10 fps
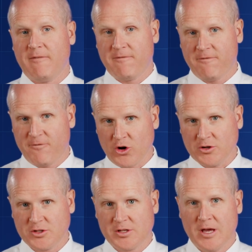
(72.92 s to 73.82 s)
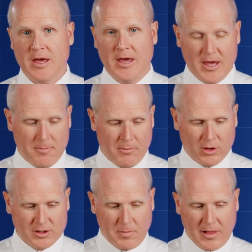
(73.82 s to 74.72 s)
first. It
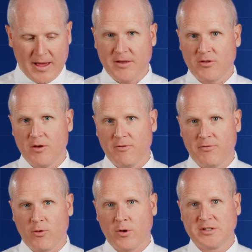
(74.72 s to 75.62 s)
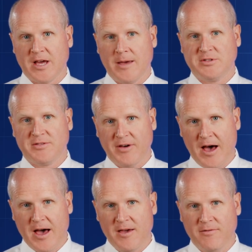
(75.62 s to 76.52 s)
multiplies 4 times
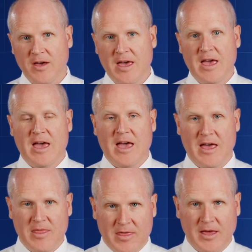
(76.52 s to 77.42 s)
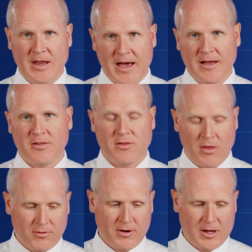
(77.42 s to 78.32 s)
5 and then adds the
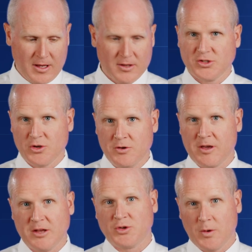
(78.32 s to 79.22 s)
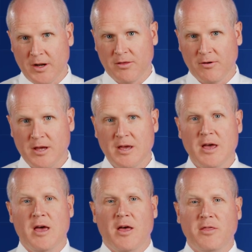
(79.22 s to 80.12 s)
3, so you get 23.
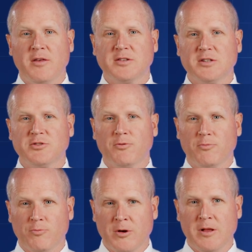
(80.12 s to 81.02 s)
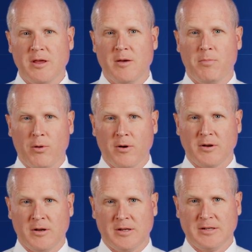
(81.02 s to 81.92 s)
This is really
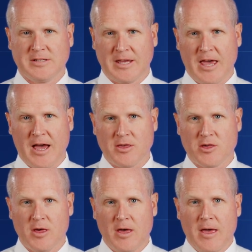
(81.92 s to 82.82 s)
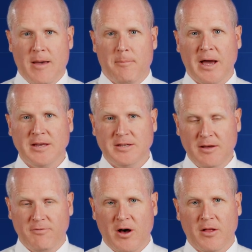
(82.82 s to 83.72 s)
important to catch. By
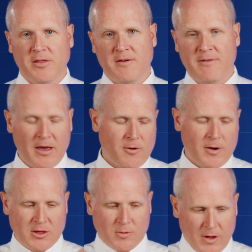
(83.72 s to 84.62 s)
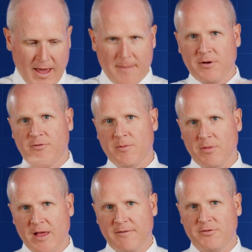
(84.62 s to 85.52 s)
default, the evaluation will happen from
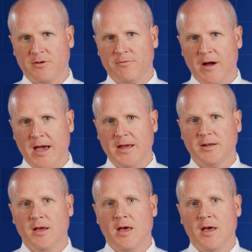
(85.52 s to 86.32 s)
left to right,